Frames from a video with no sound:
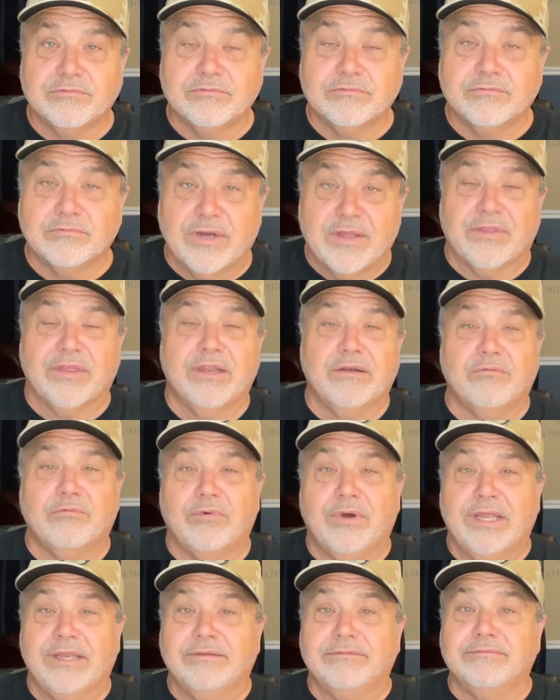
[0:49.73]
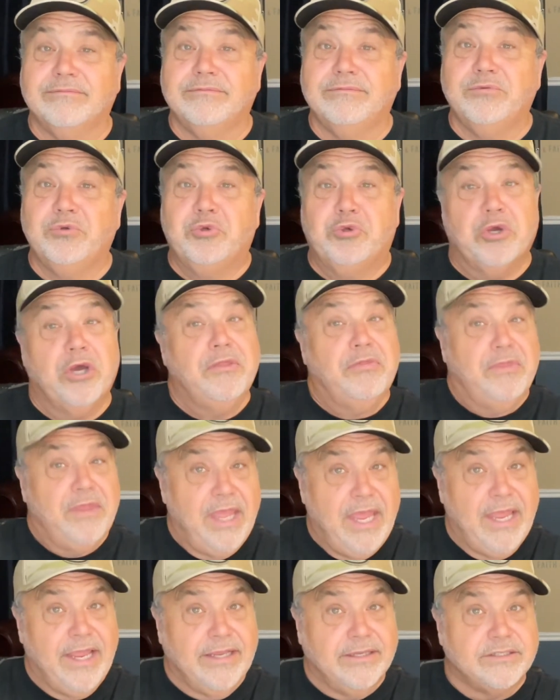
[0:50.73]
with it when good
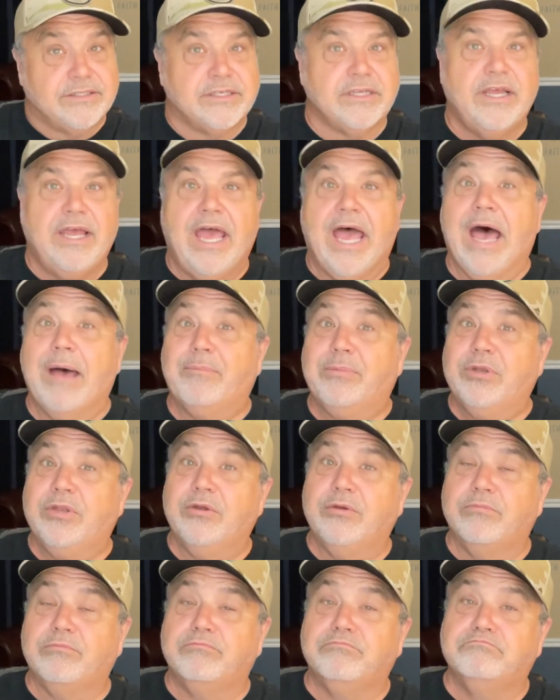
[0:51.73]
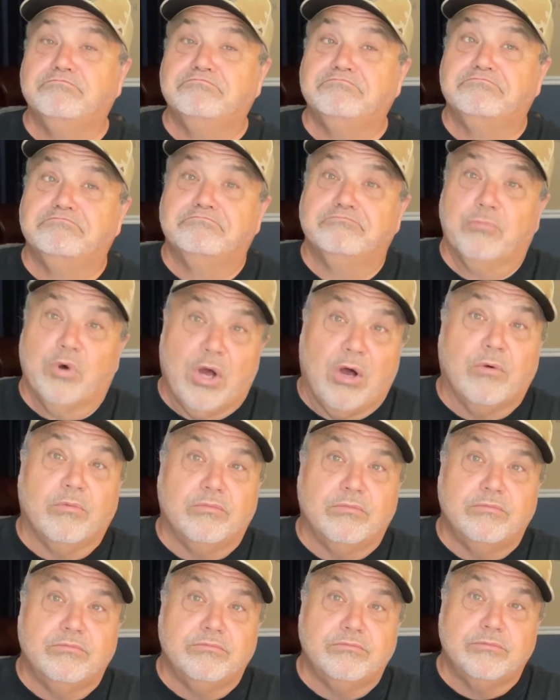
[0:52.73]
things happen to, well,
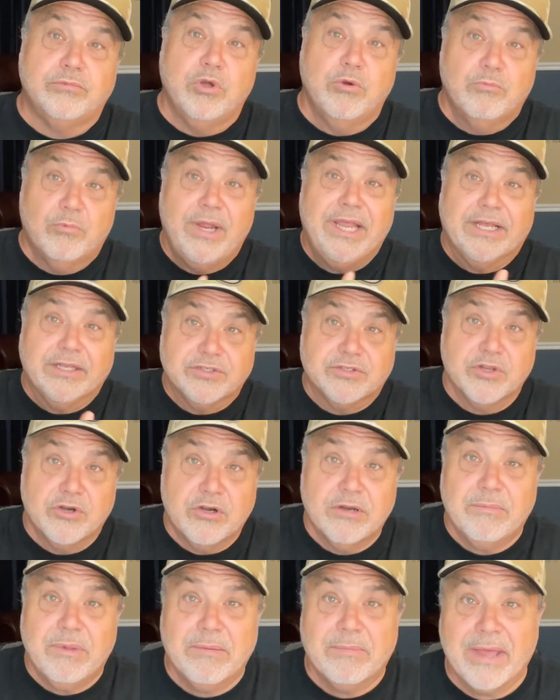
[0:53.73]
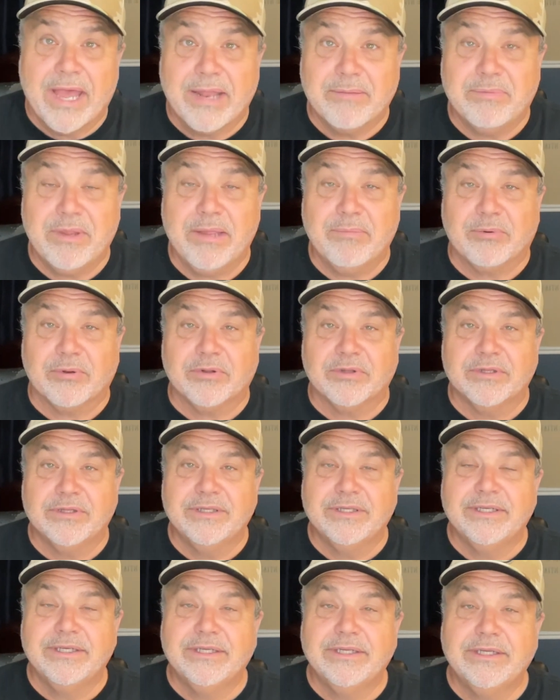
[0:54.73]
whom we consider to be bad people?
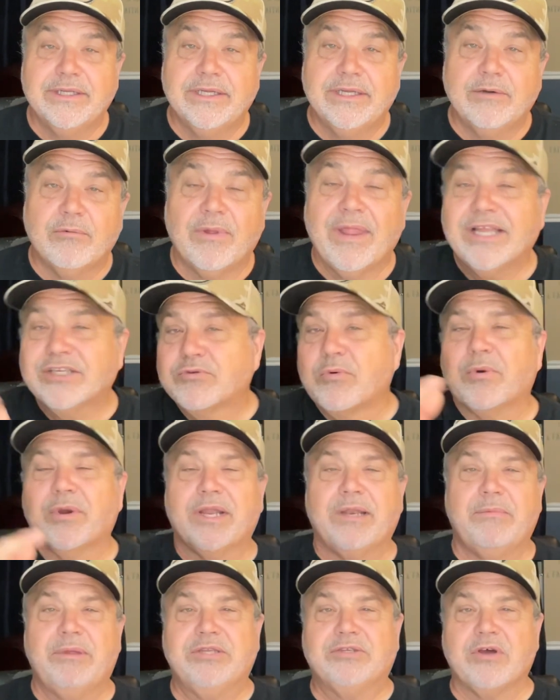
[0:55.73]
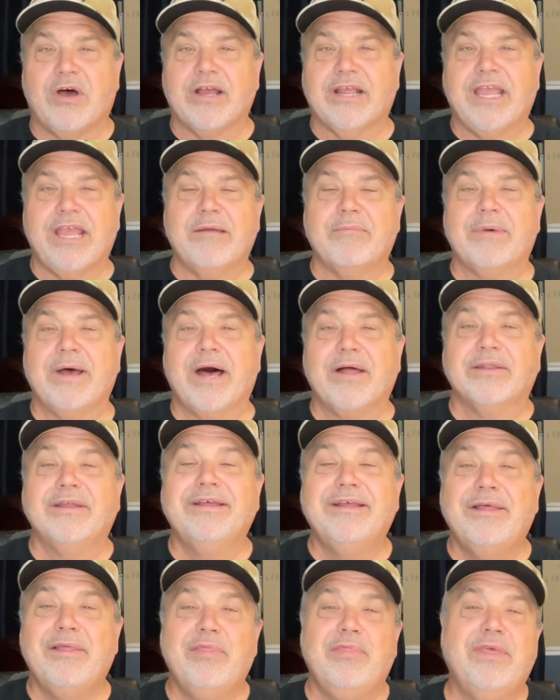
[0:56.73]
Well, that's what we're going to be talking about
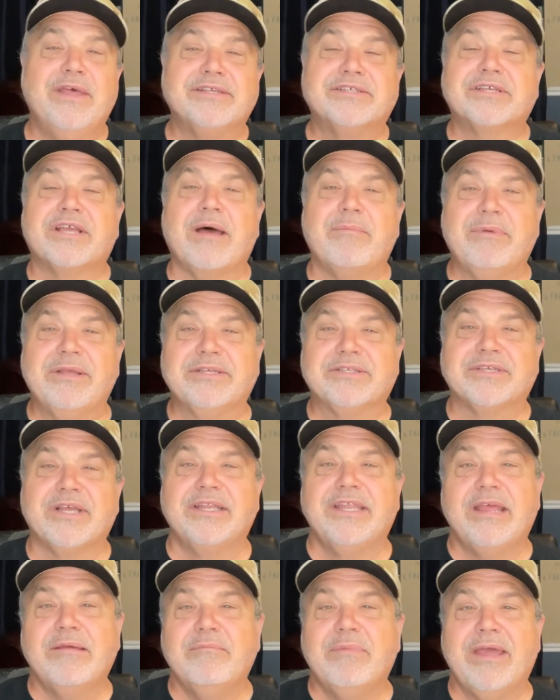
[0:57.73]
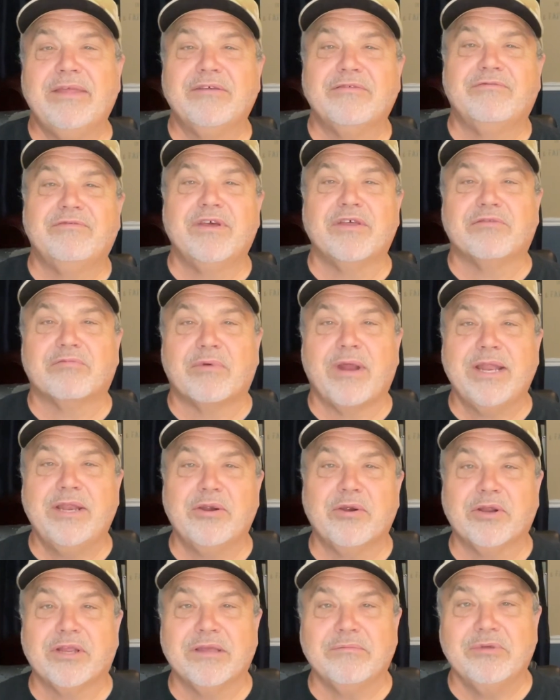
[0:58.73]
this coming Sunday, May the 5th, right
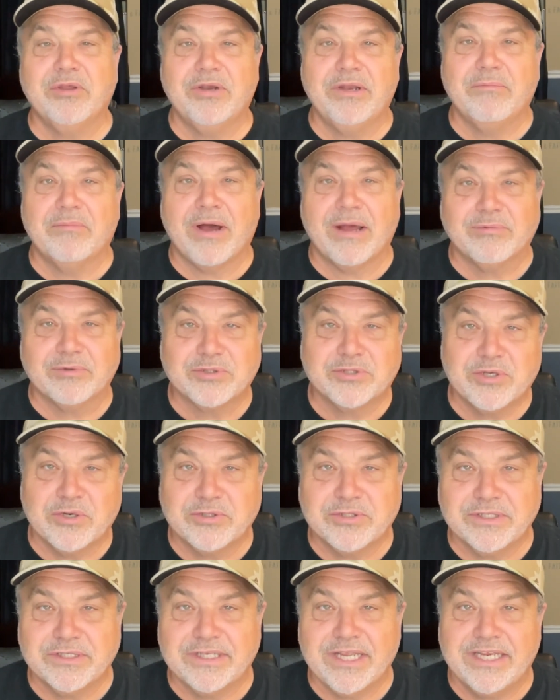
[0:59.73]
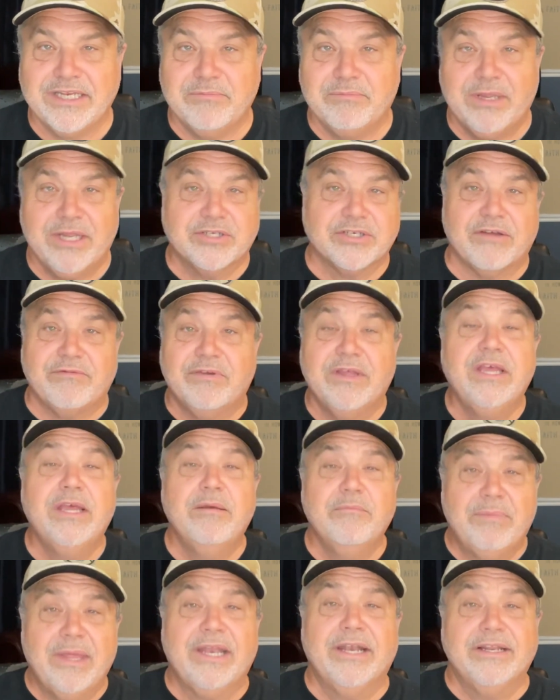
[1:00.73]
here at Community Bible Church in Dania Beach. I've
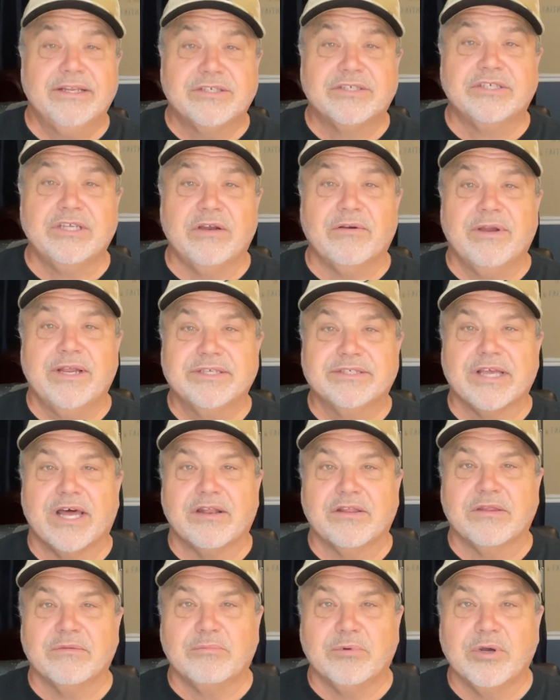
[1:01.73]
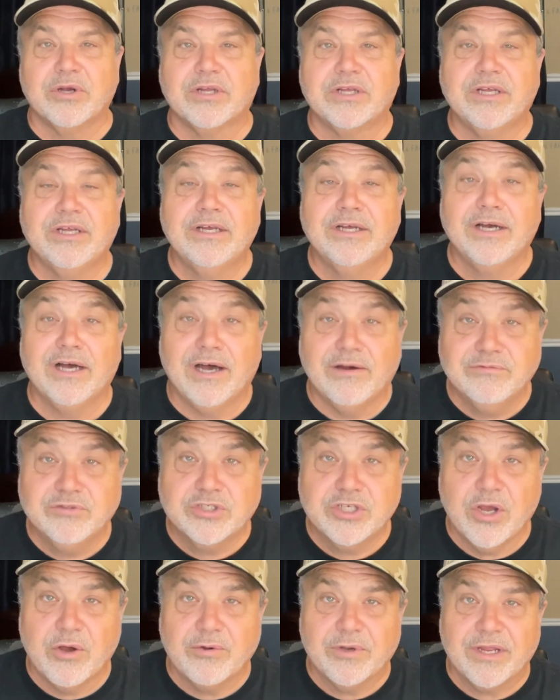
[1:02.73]
been in a series out of the book of
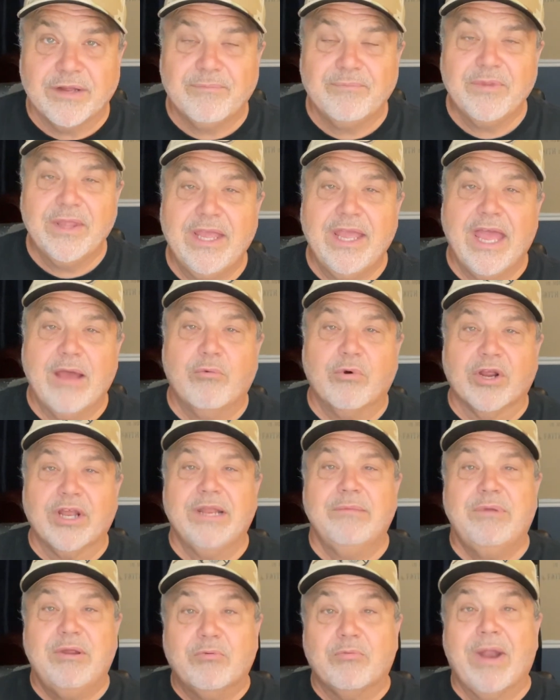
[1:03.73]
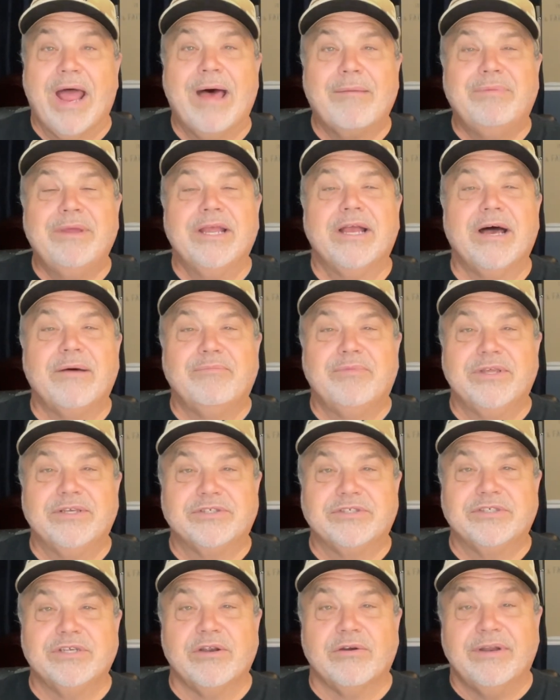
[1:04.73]
Jonah, and we're going to be wrapping up this
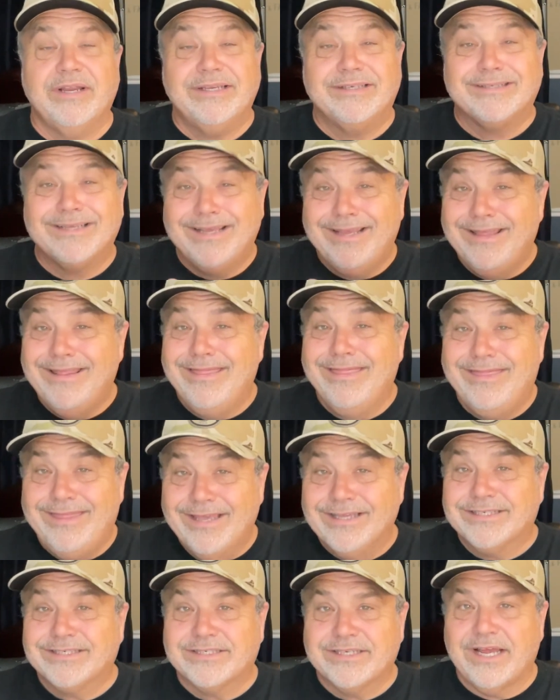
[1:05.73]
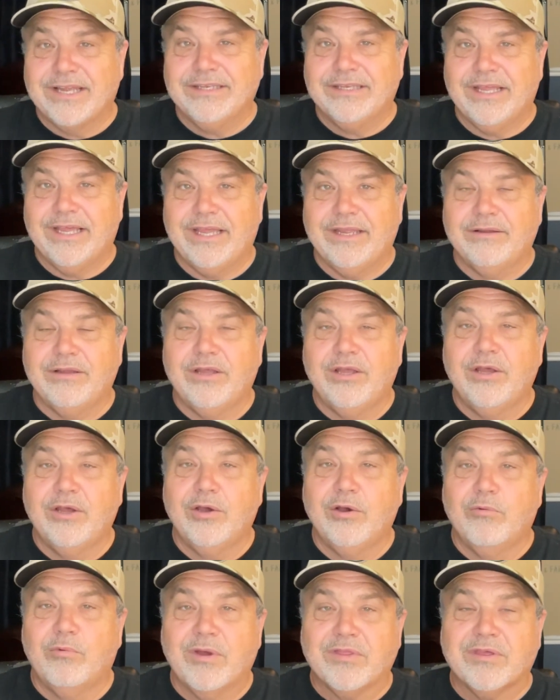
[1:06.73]
series this Sunday
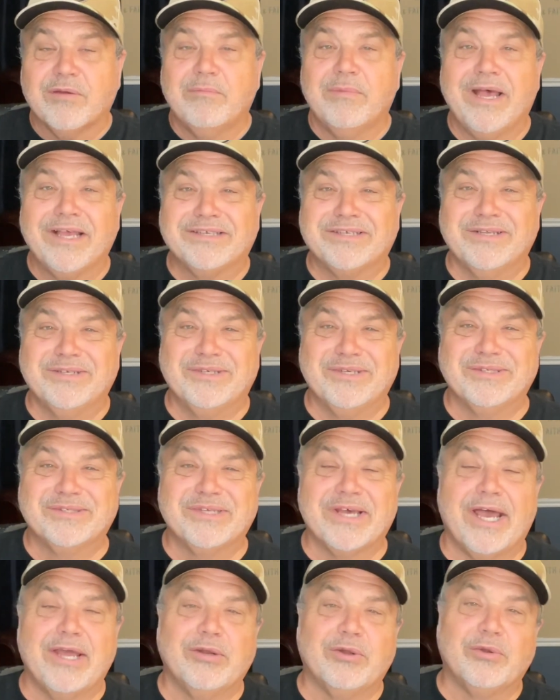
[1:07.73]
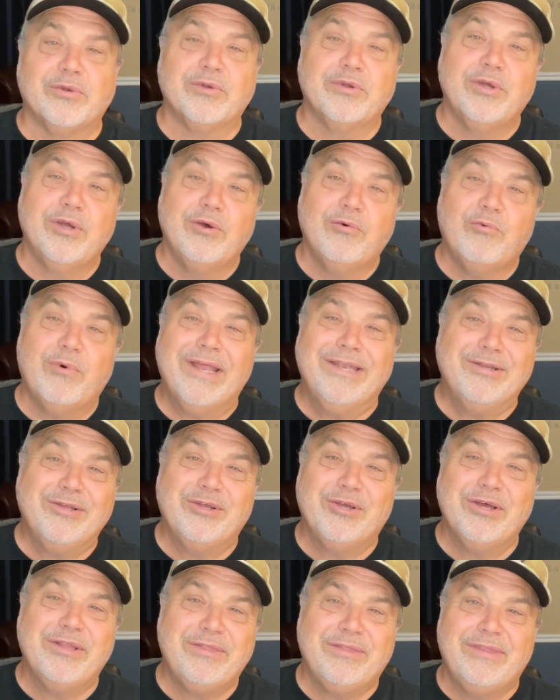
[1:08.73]
with a message entitled, When
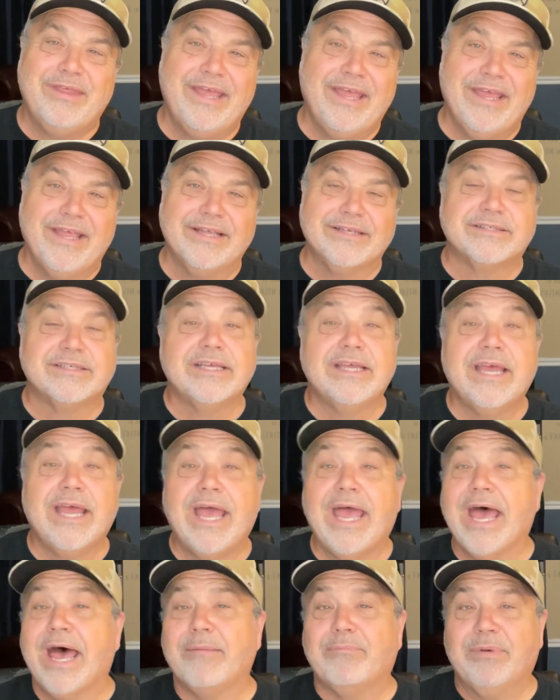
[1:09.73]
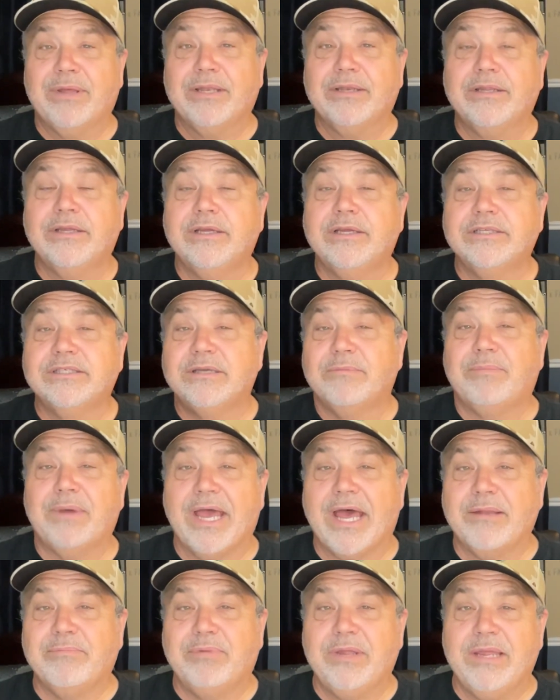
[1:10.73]
Good Things Happen to
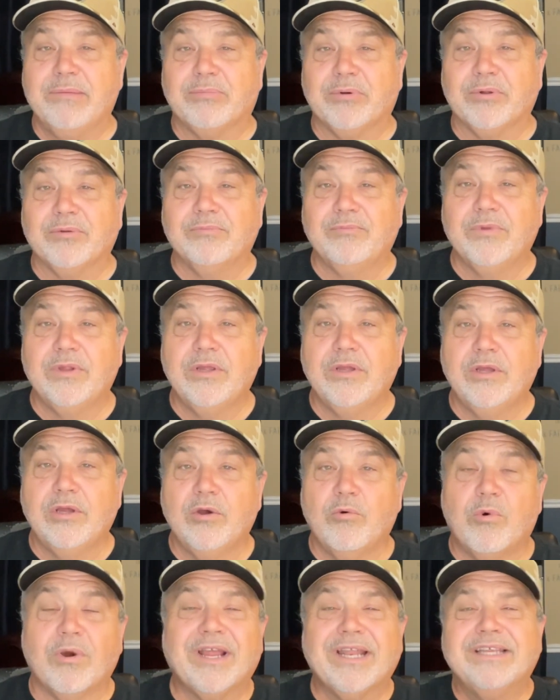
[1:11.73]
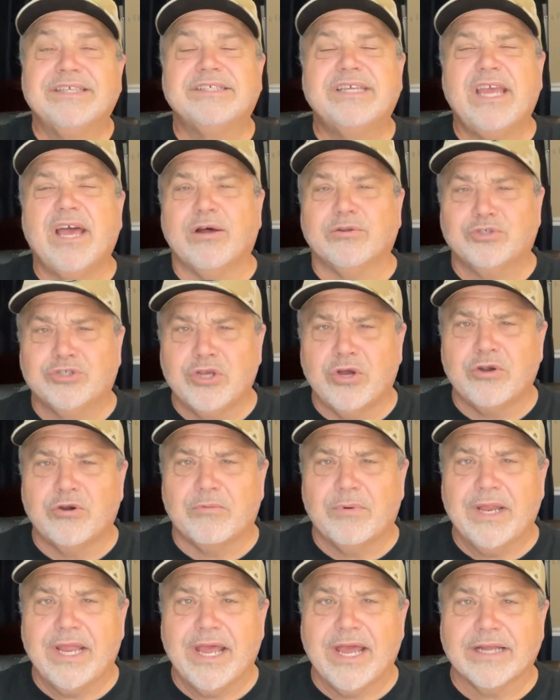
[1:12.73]
Bad People. We're going to see how Jonah
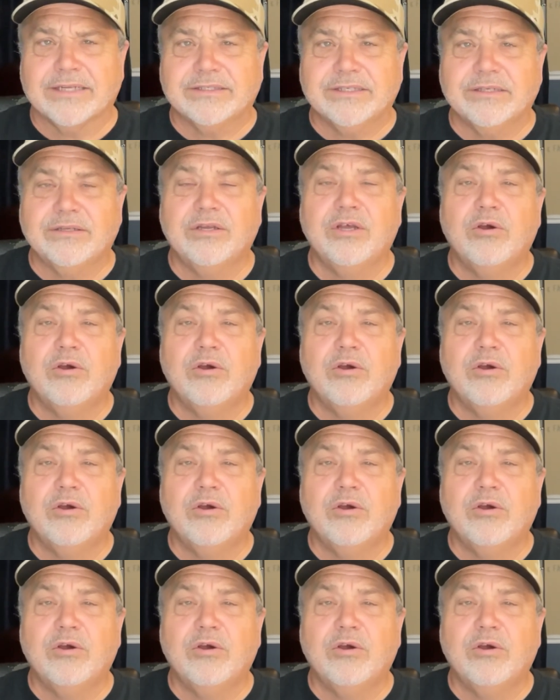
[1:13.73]
reacted,